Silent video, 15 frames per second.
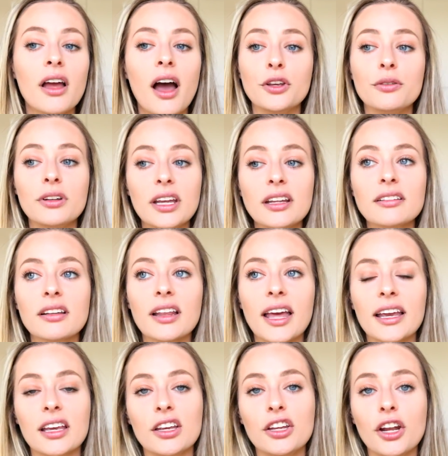You need to,
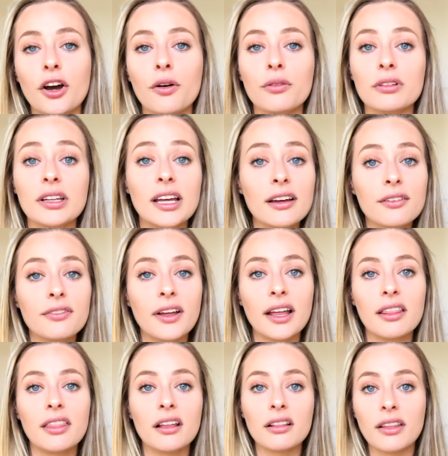like, you know, live
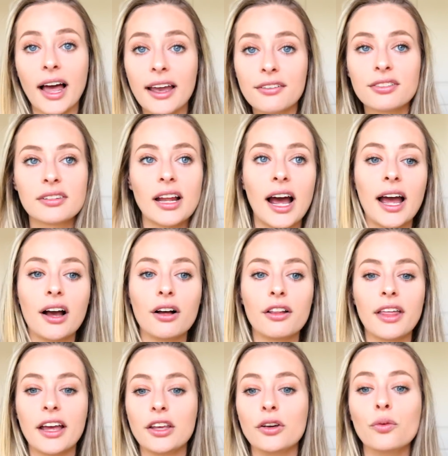the lifestyle
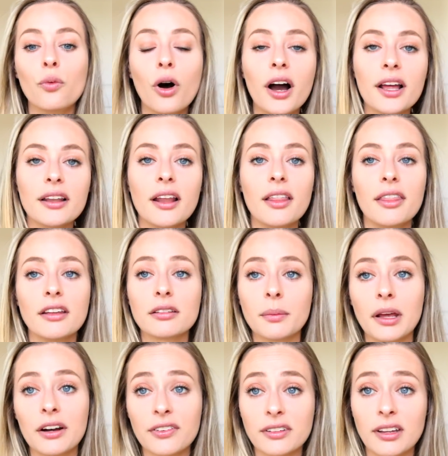that you want this
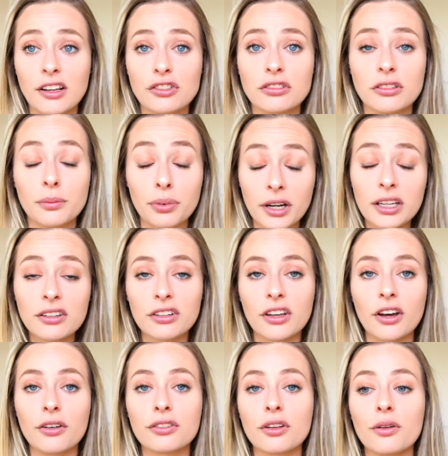manifestation to bring to
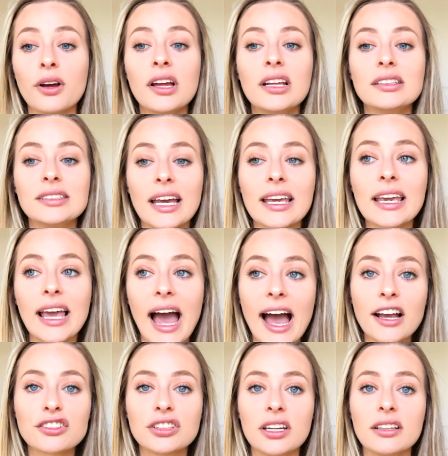you. So taking
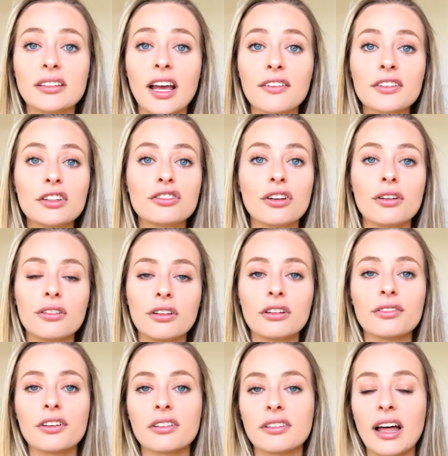action definitely shows the
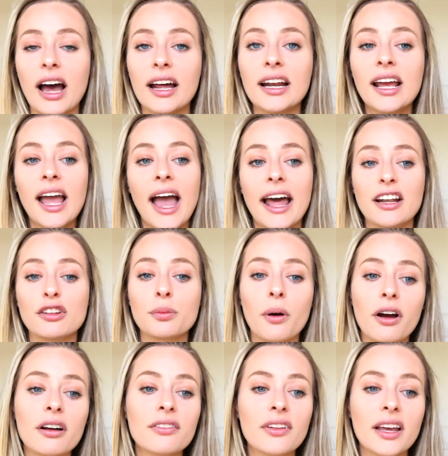universe that, and it's
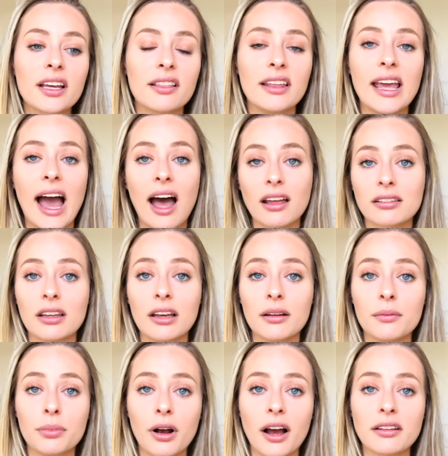part of like the
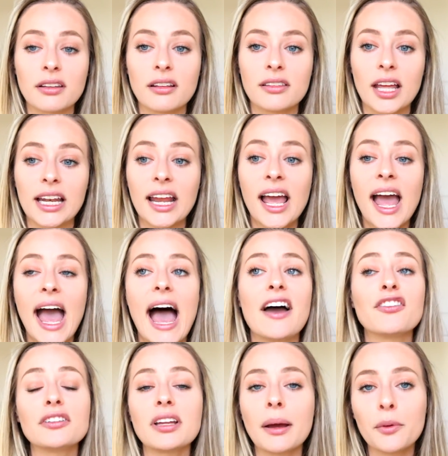asking process. And
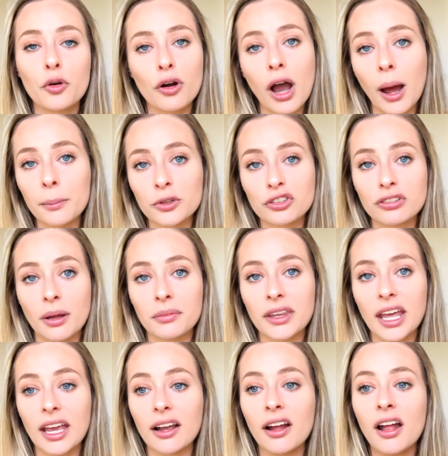every time you accomplish
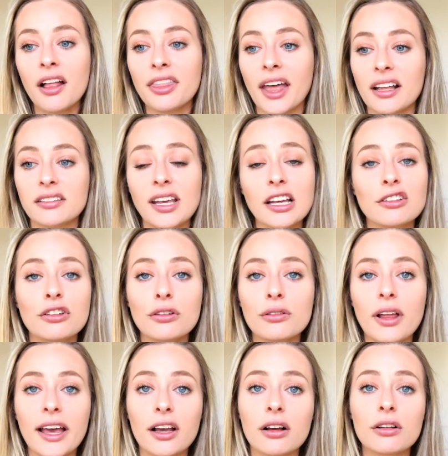something that takes you
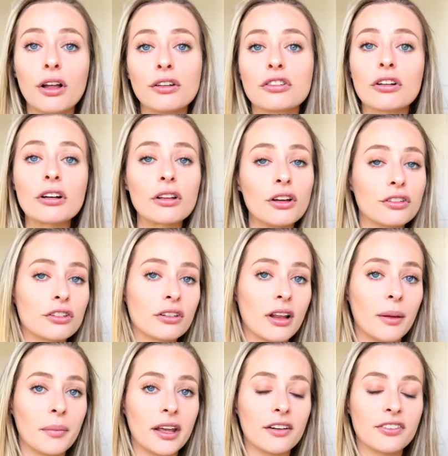like closer and closer to
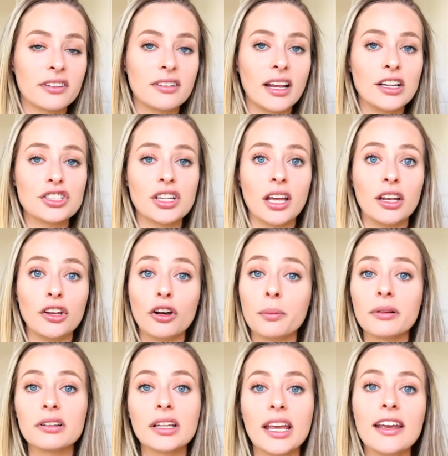that manifestation, you'll
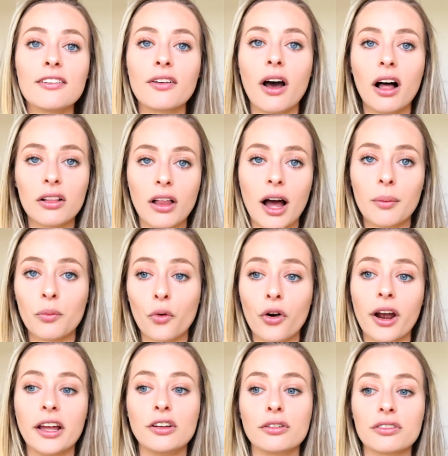believe a lot
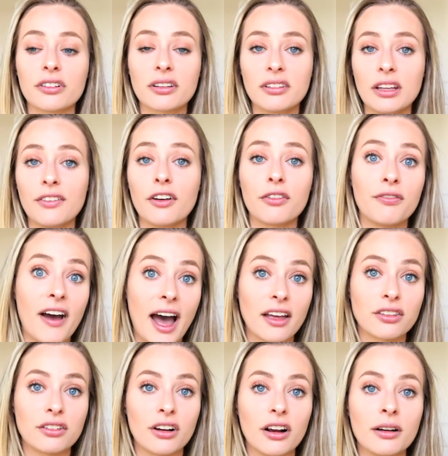more and you'll receive it
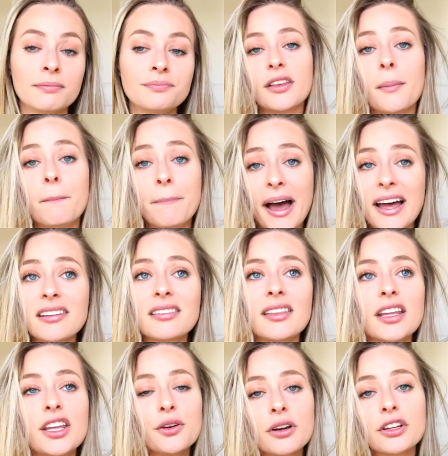faster. The best
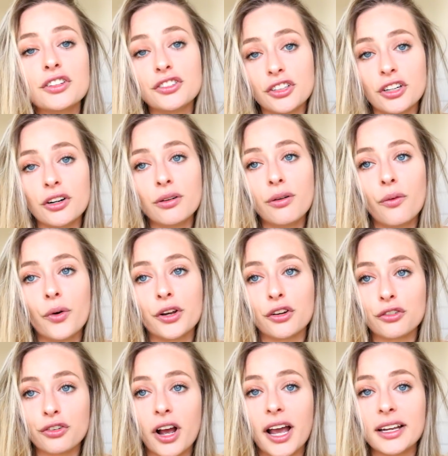you can do when
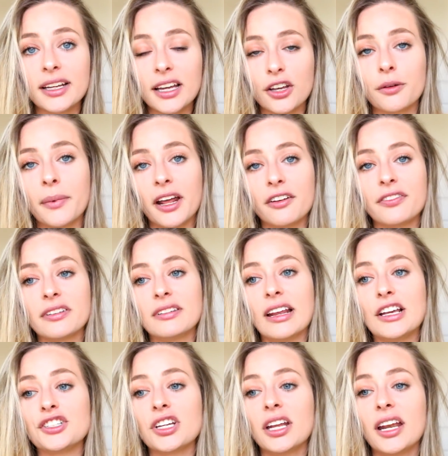you're trying to get your
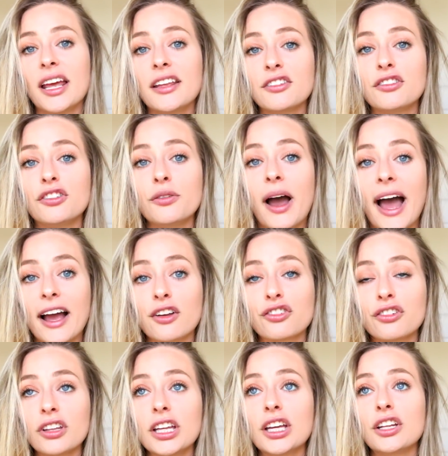manifestation is to
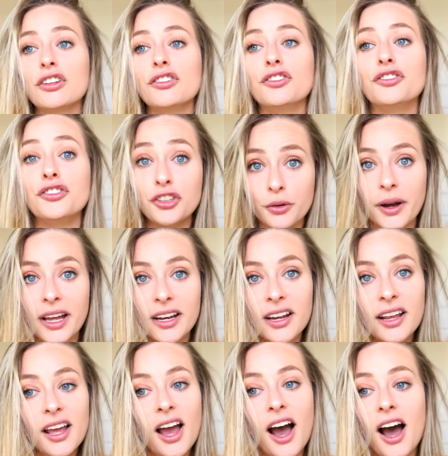actually do it.
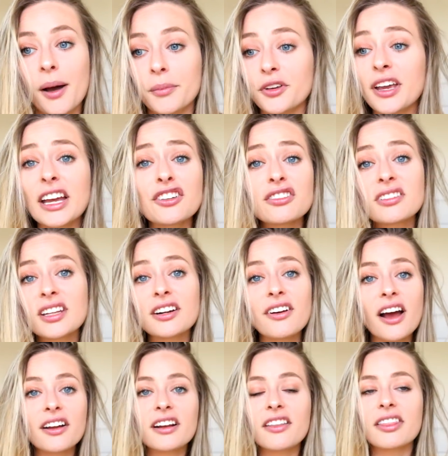You can't just sit
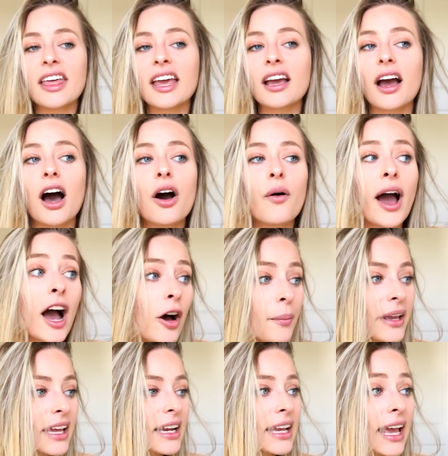around and think, oh, how
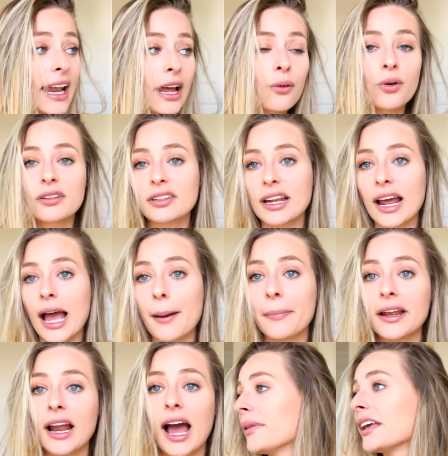am I gonna get it? What's gonna
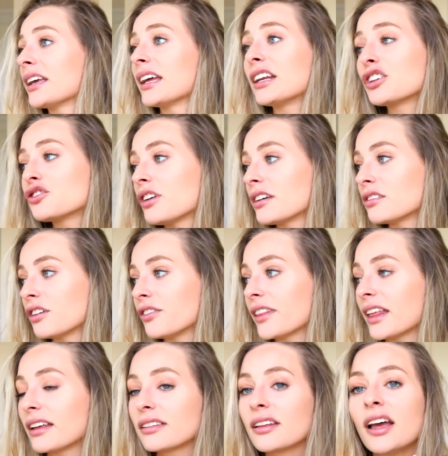happen? I'm like getting stressed over
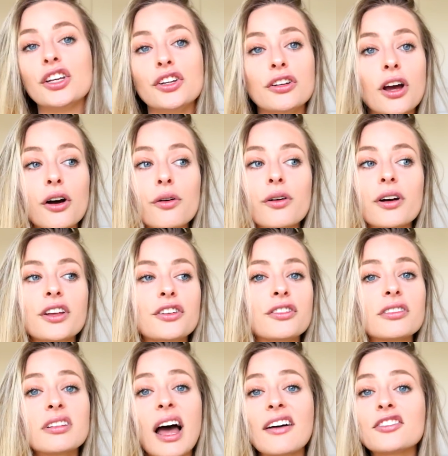this. You know, you
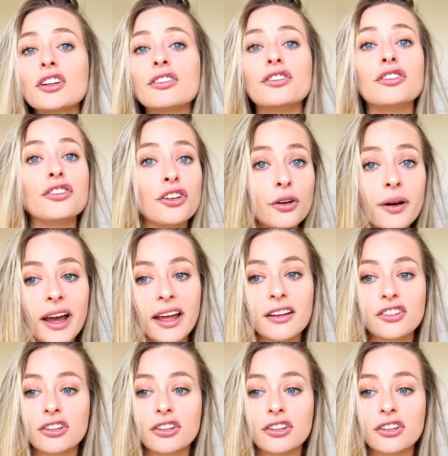just have to do it.